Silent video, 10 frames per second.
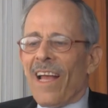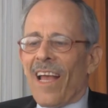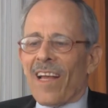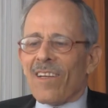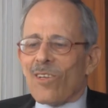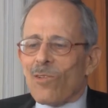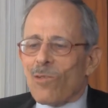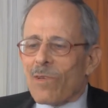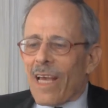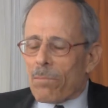And
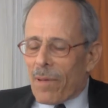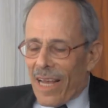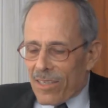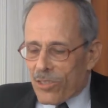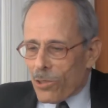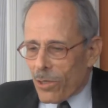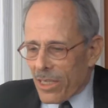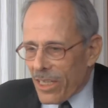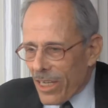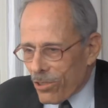to get back to your
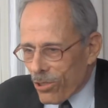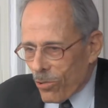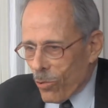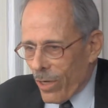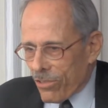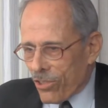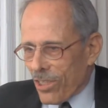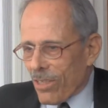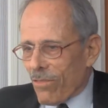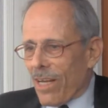initial
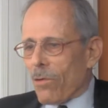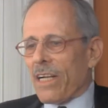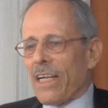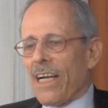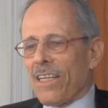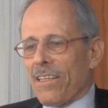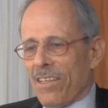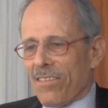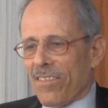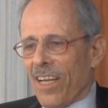question of how I got
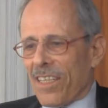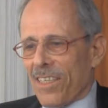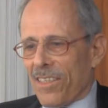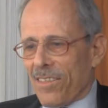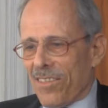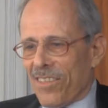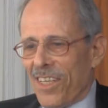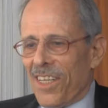into science,